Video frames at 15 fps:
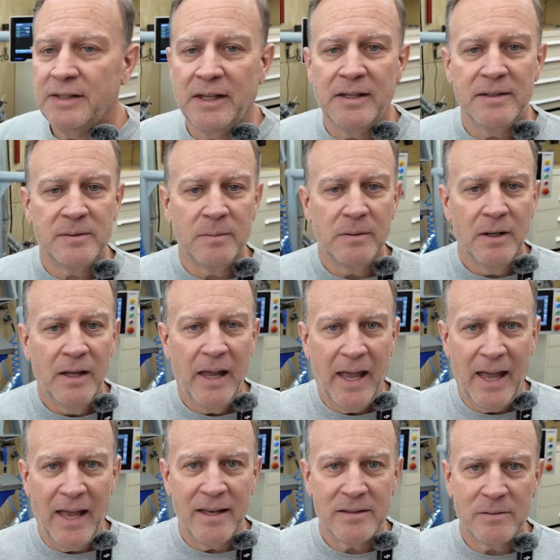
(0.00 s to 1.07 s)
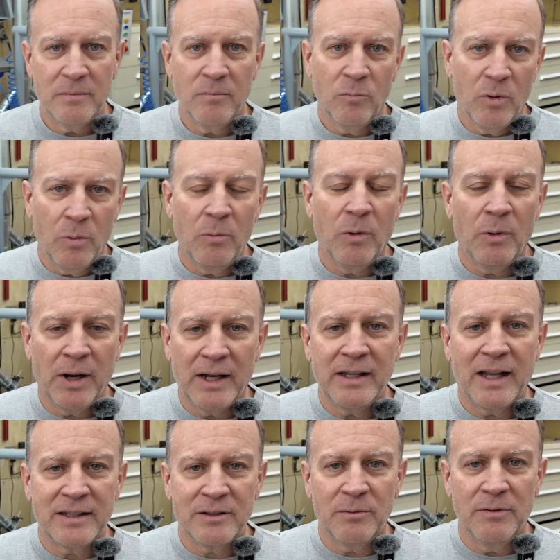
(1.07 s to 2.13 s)
these as what
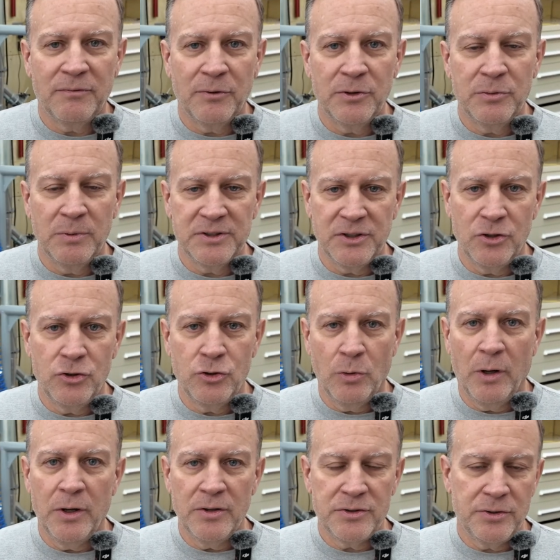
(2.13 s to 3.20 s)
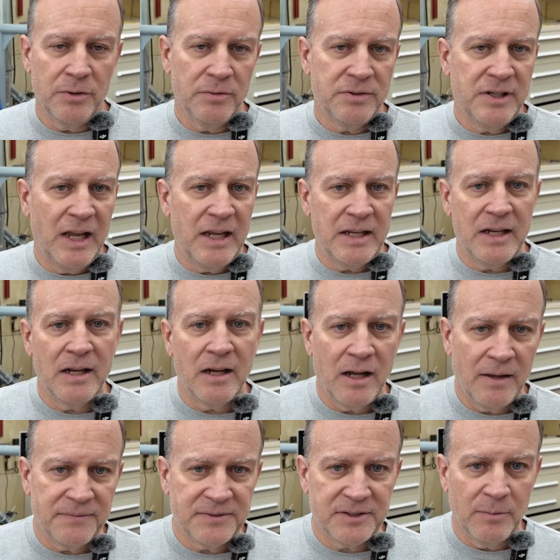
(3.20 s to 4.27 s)
I'd like to refer to as a joiner. So you're taking
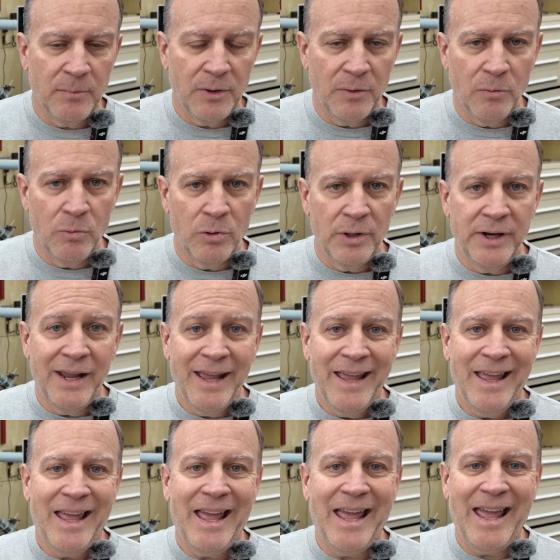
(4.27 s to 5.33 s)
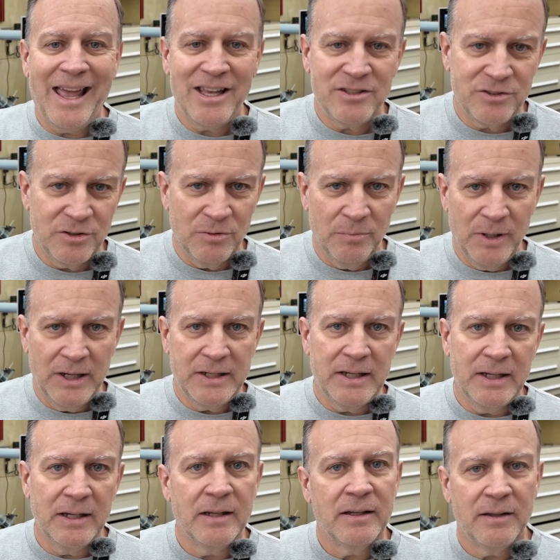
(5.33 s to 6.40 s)
off some of the wood as you're
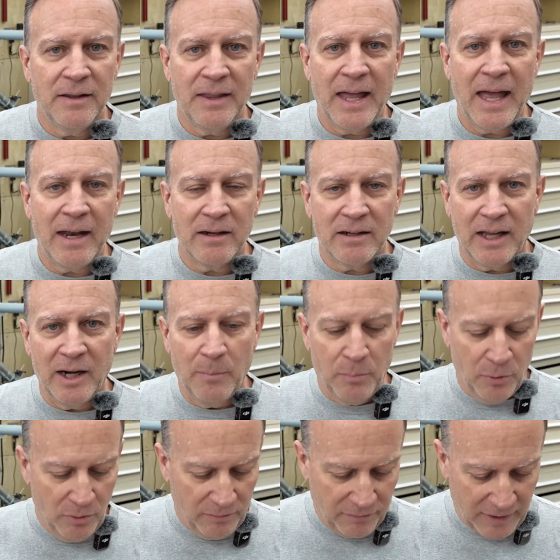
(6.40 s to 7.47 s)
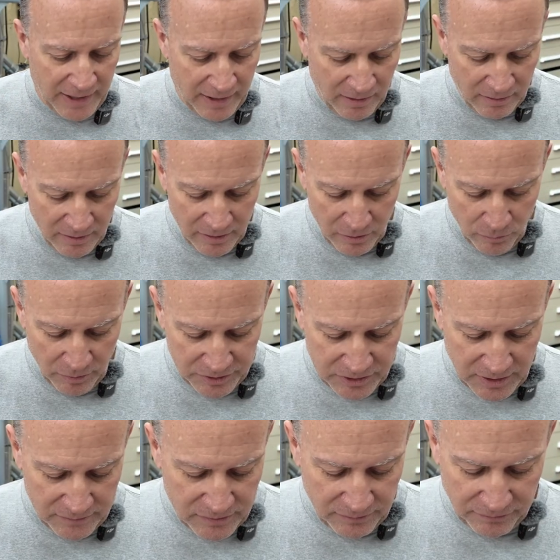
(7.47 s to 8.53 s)
making that kind of profile, which
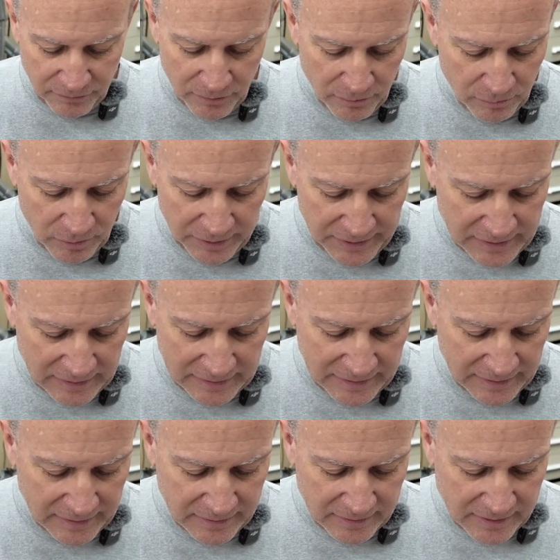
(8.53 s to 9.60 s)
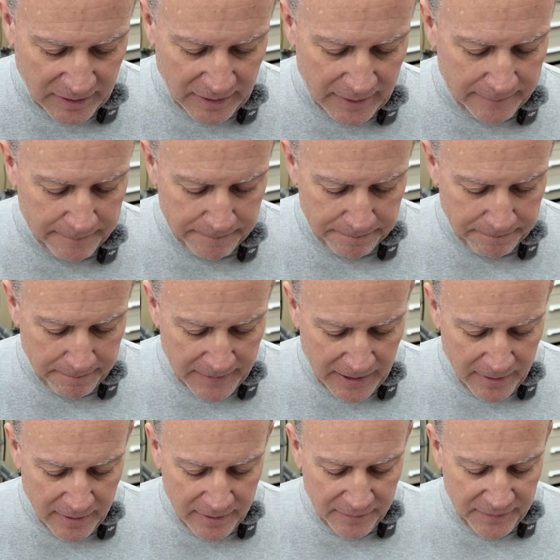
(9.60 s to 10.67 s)
gives you for a really clean cut.
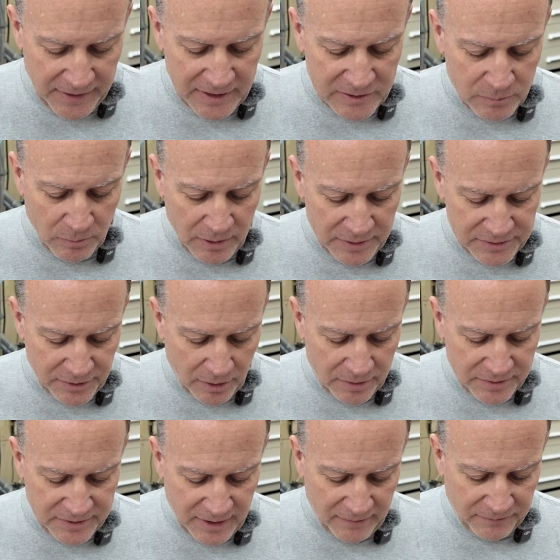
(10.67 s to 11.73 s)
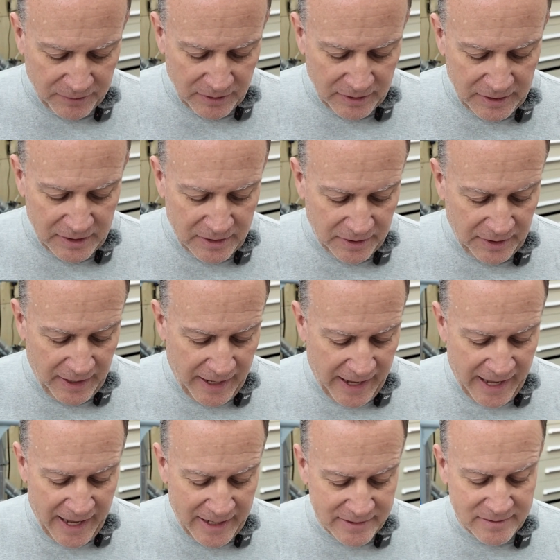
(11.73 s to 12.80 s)
These ones are definitely gonna
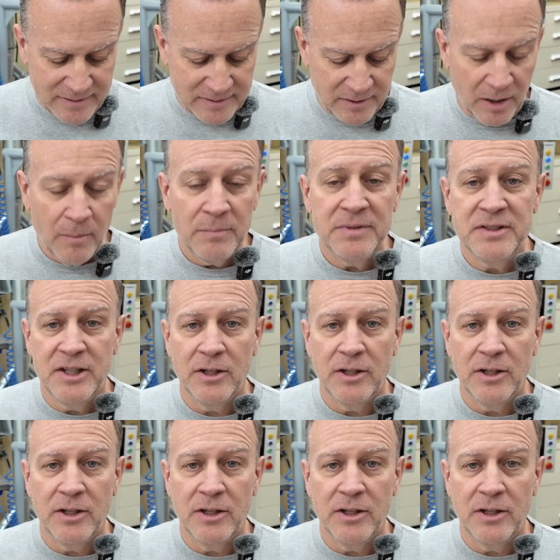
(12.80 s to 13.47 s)
add some